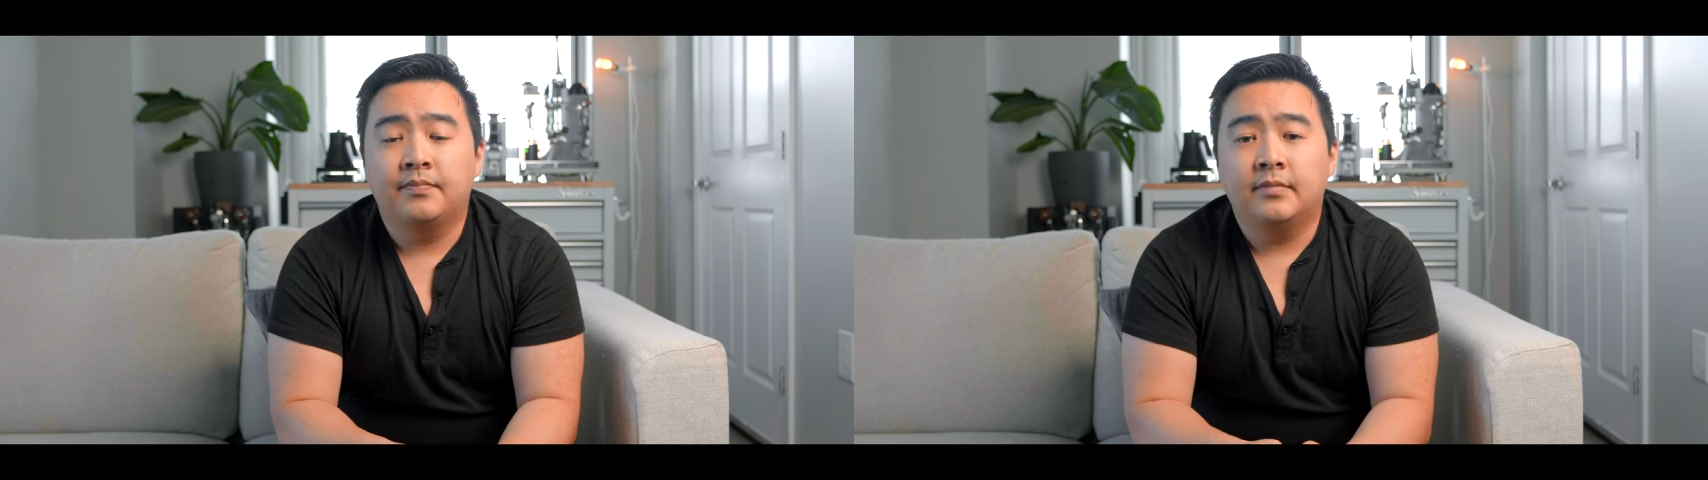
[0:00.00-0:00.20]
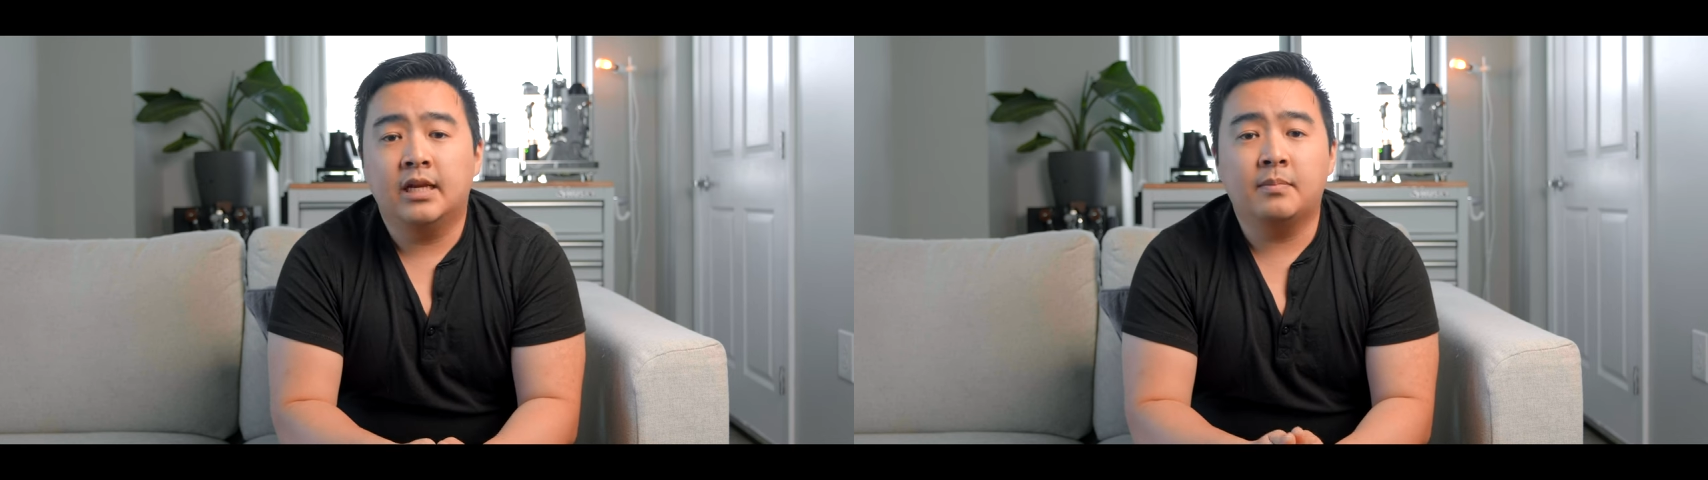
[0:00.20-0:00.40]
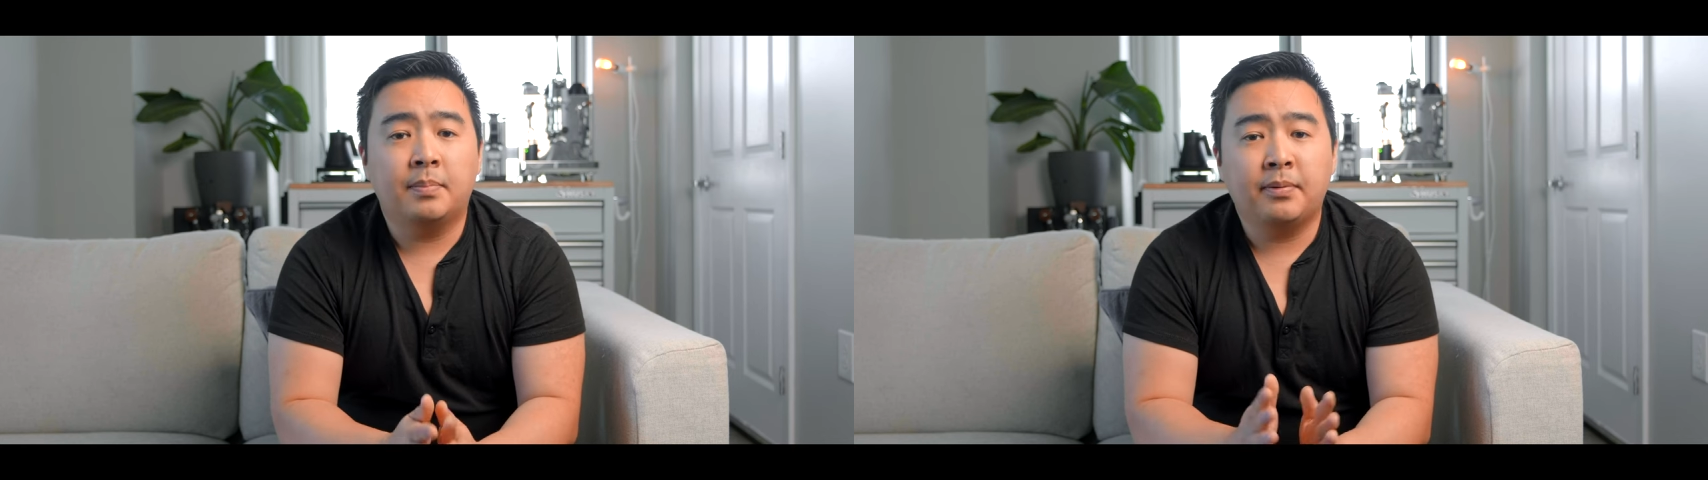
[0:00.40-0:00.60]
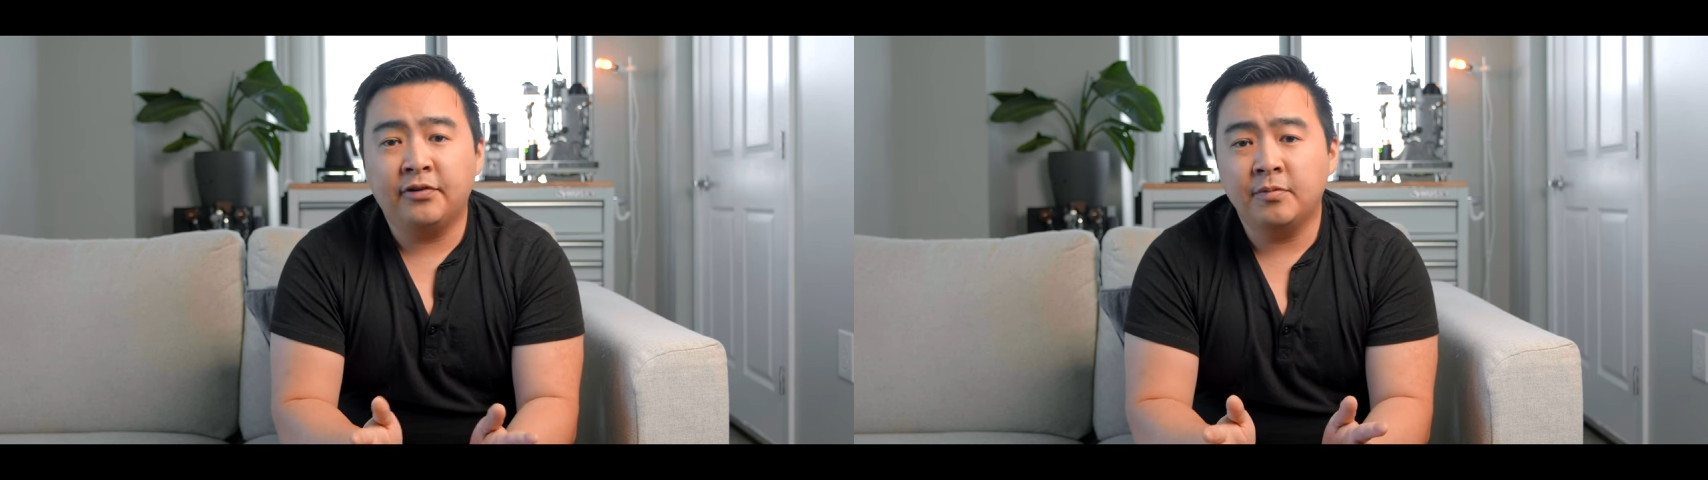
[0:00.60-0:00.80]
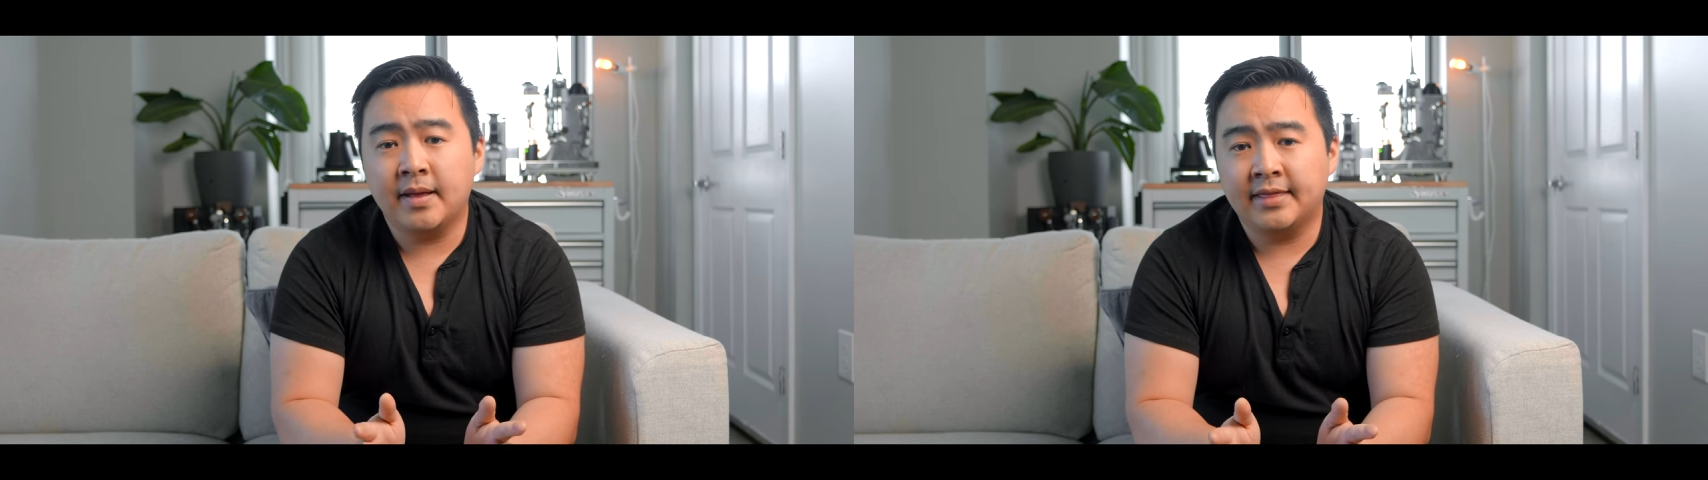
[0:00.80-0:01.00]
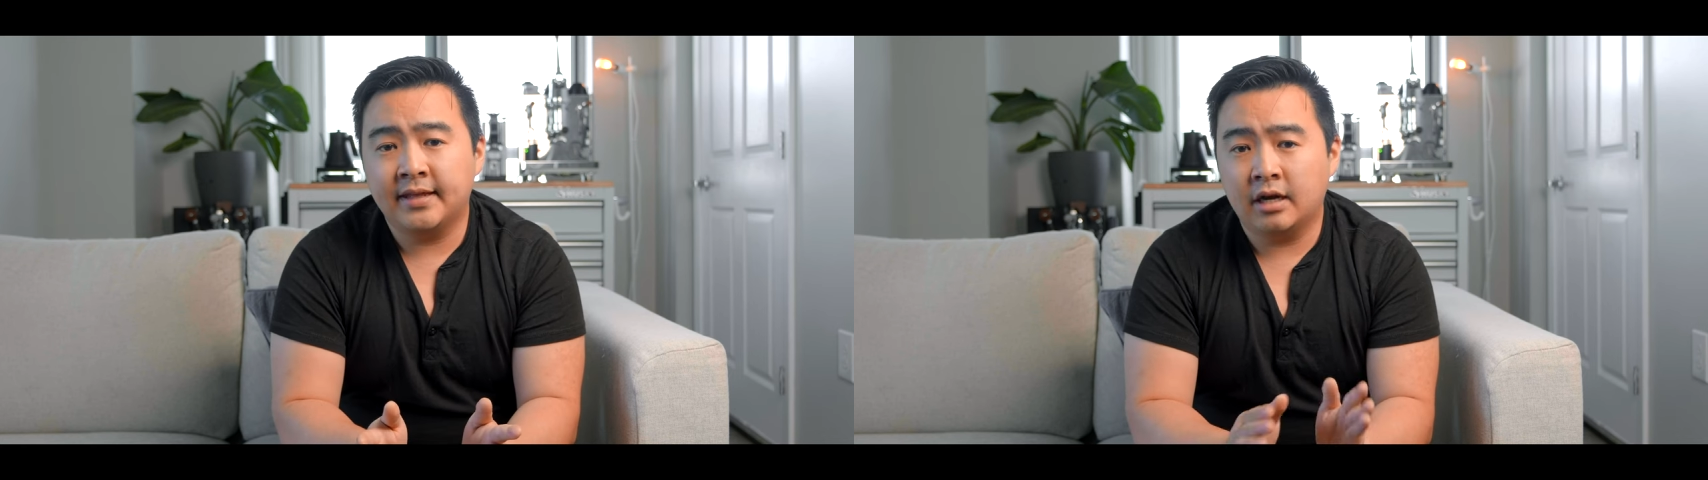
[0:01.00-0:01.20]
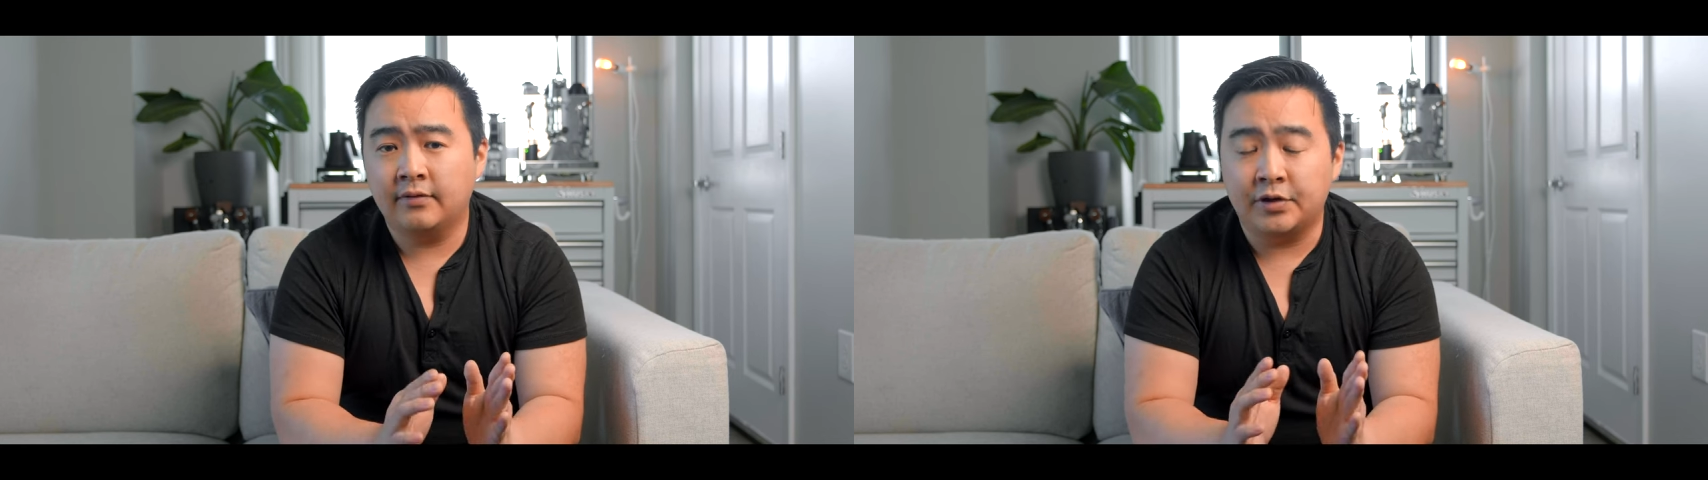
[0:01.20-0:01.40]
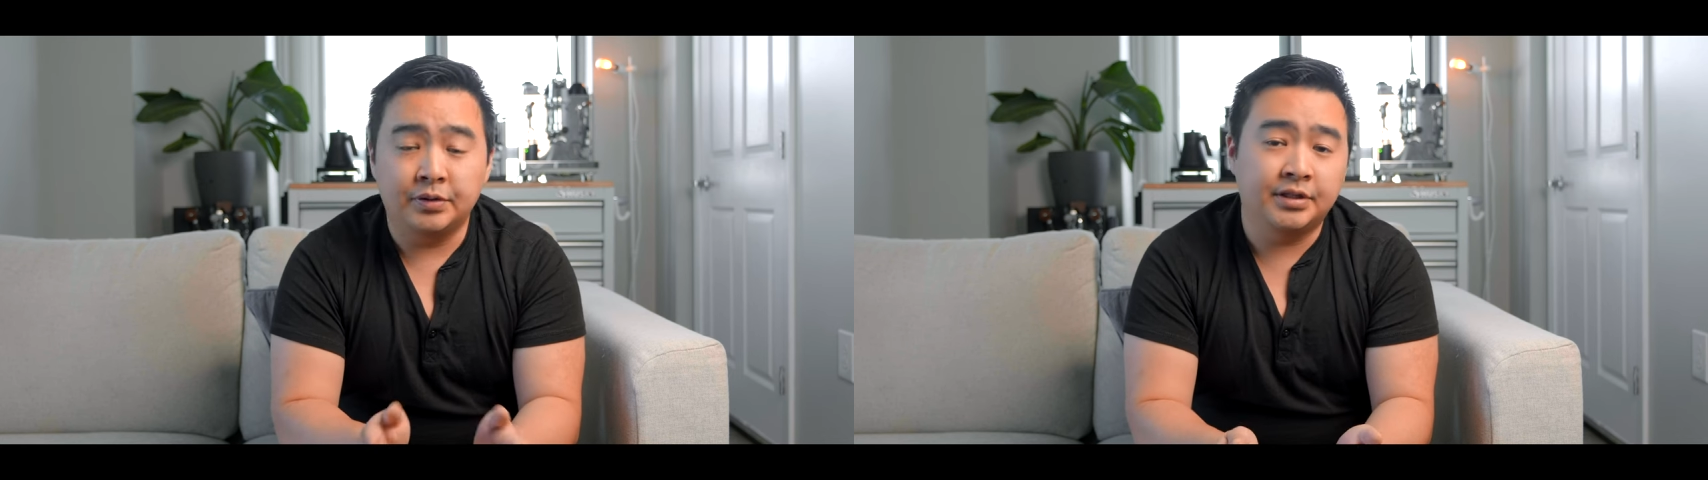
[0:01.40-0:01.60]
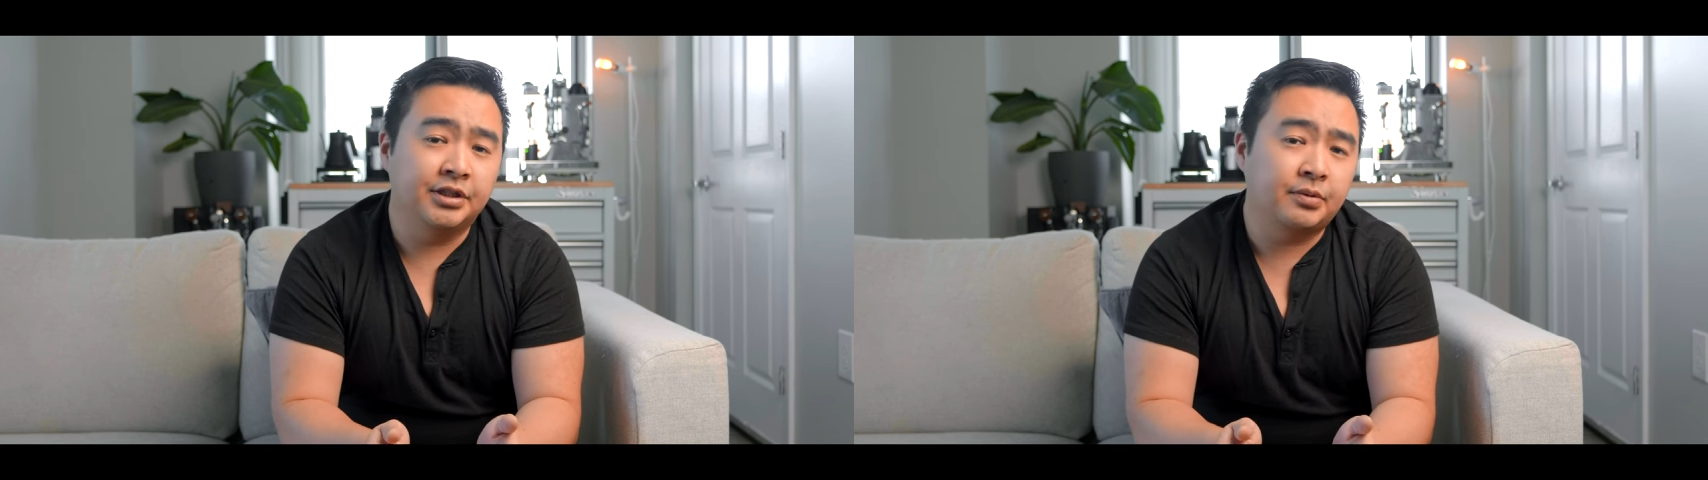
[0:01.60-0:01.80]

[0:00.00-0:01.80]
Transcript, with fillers: Now, my preferred method of using this